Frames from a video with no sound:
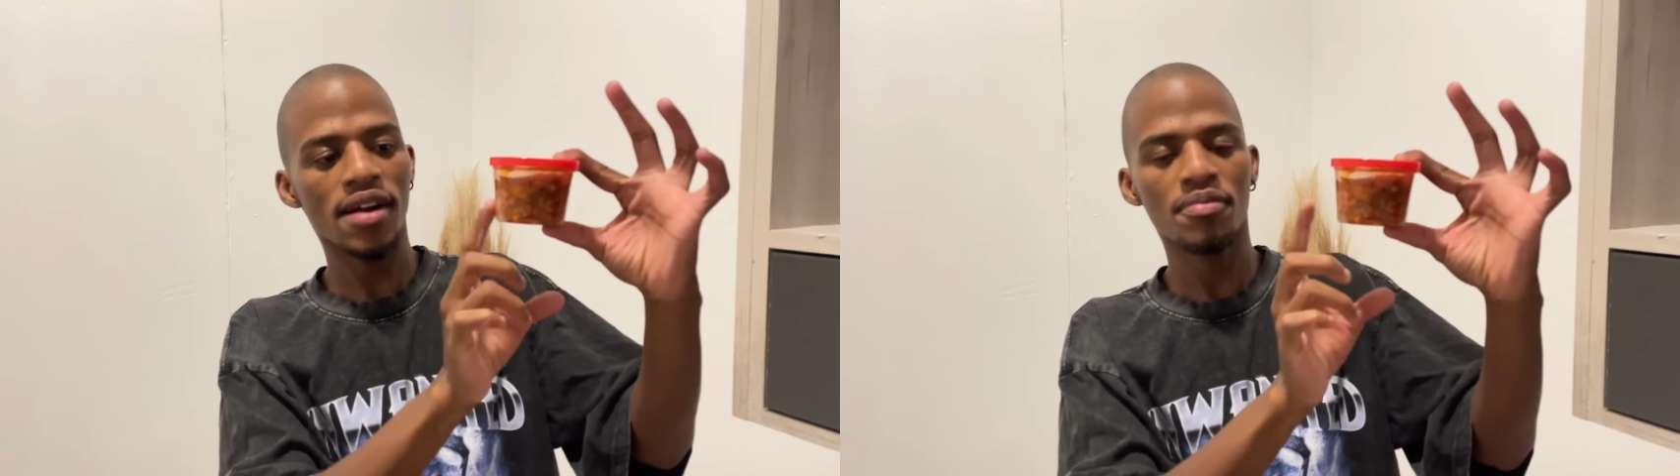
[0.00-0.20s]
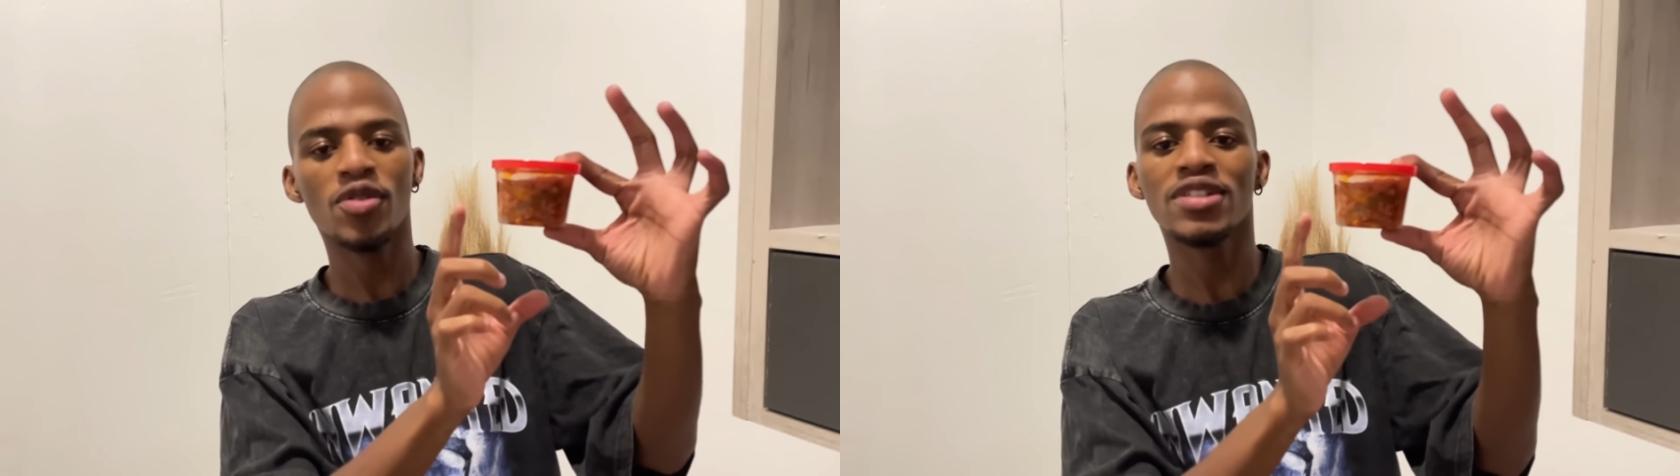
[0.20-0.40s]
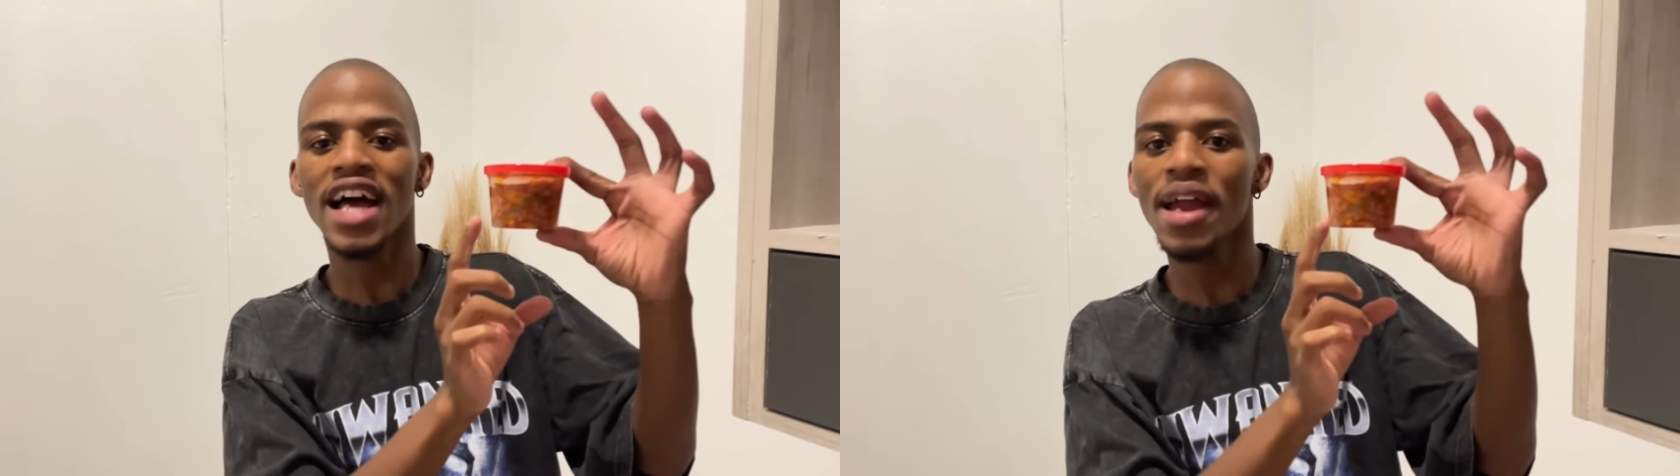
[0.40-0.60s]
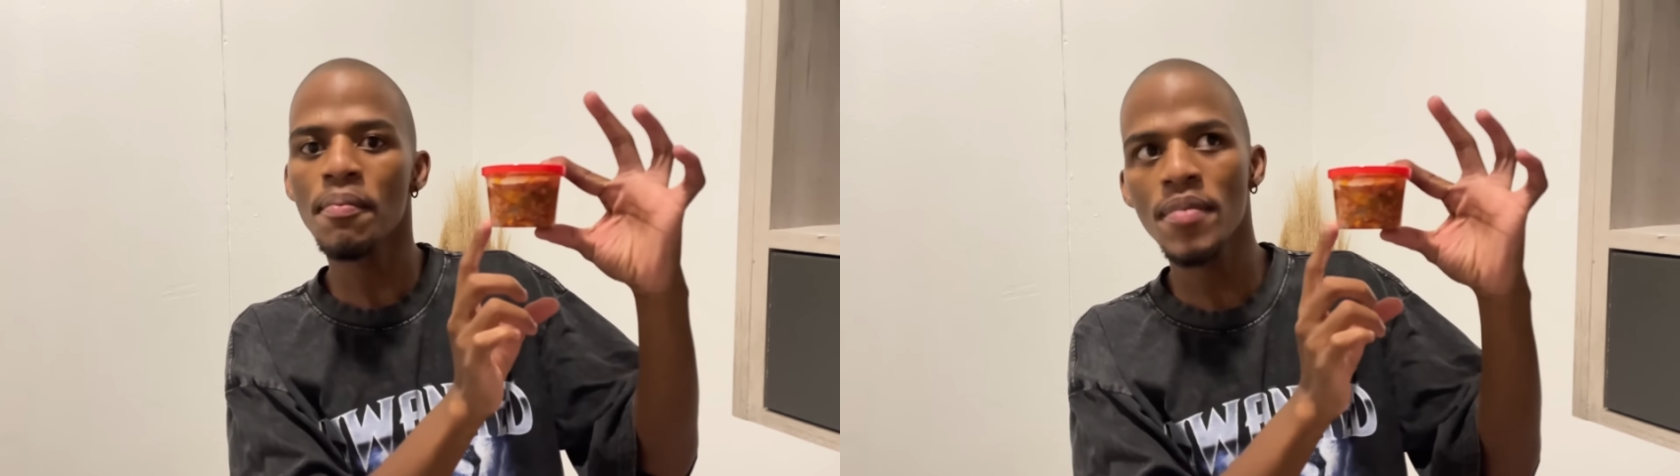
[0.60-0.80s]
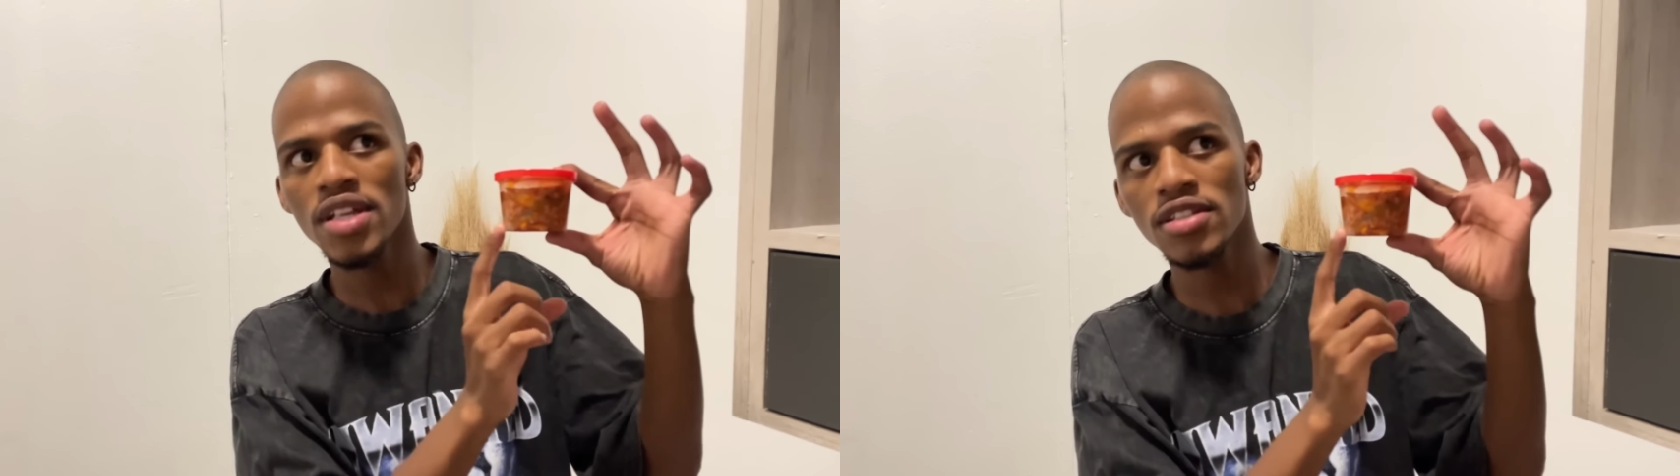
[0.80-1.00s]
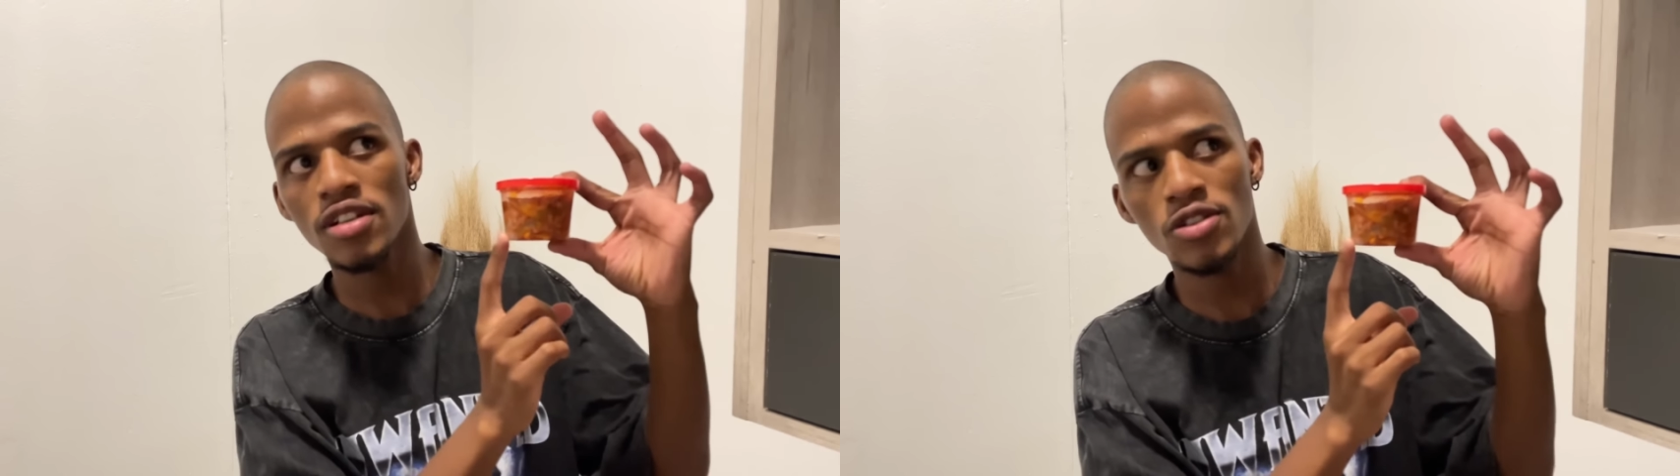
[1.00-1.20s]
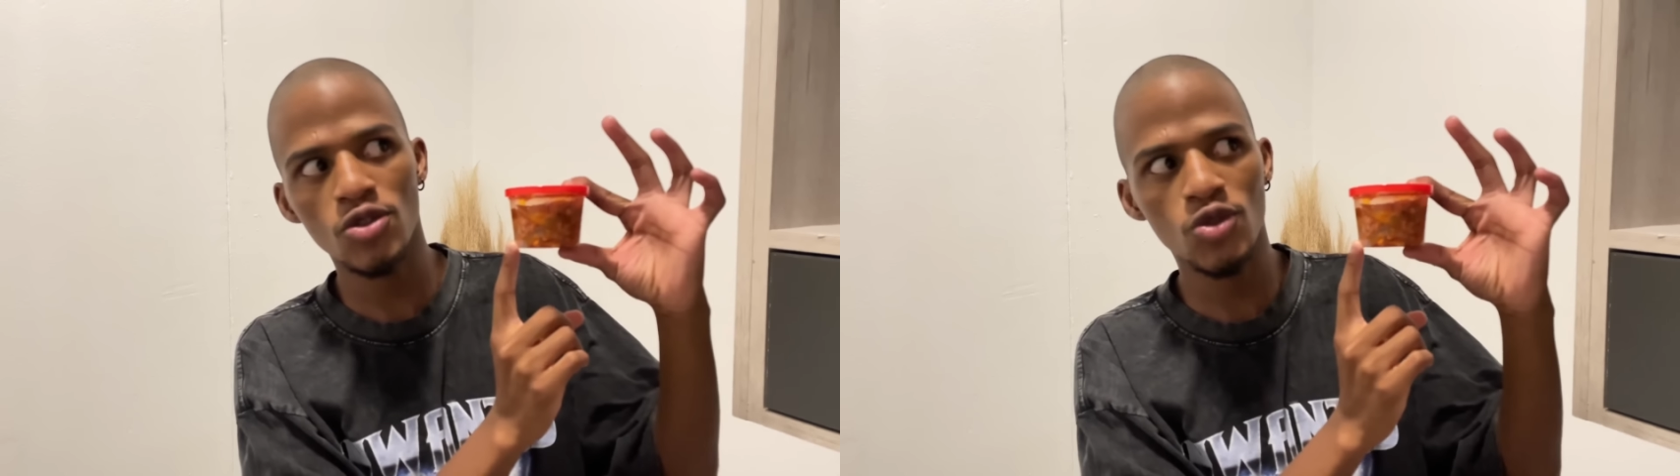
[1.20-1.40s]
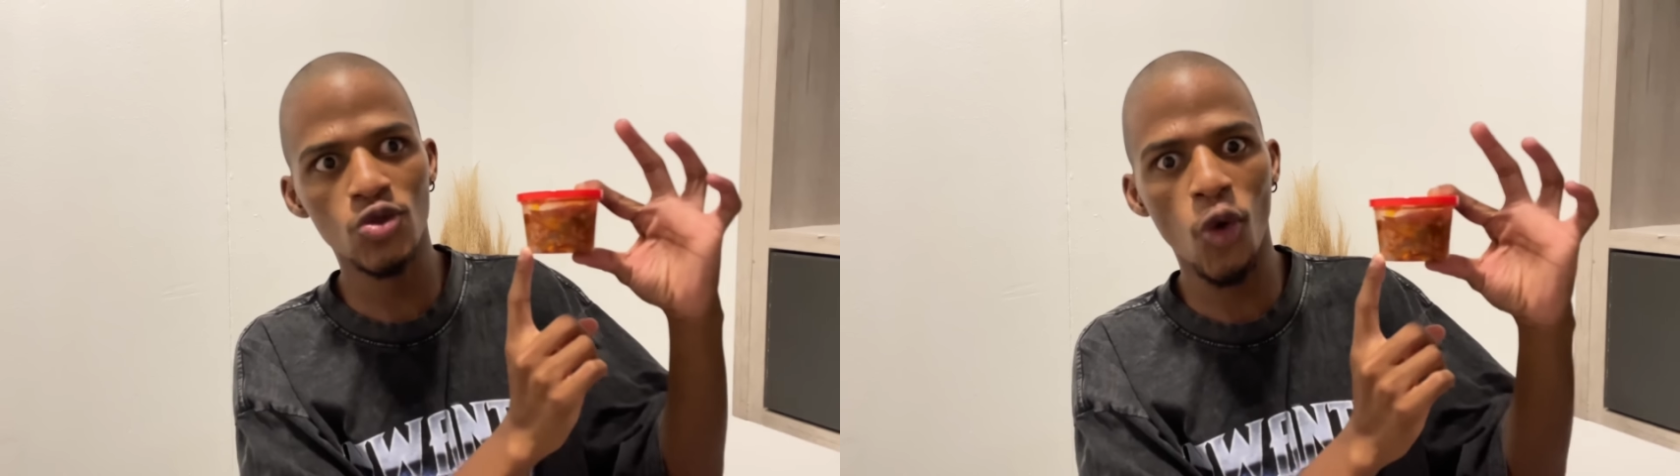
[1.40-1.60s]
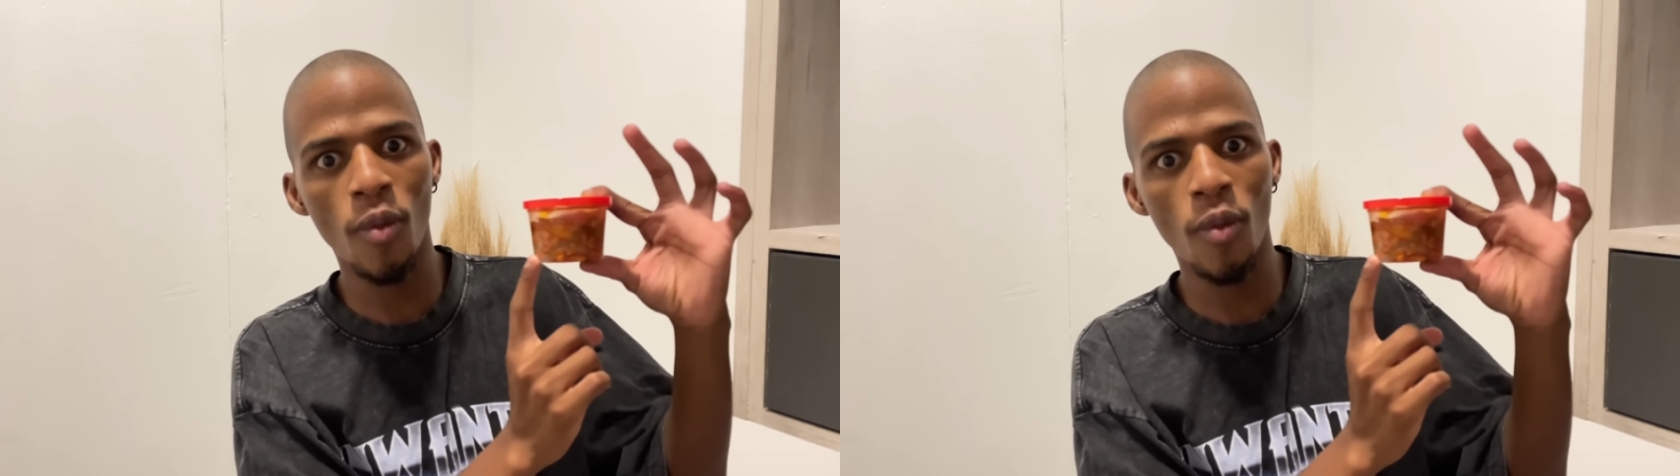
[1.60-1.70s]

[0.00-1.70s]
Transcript: because I missed it so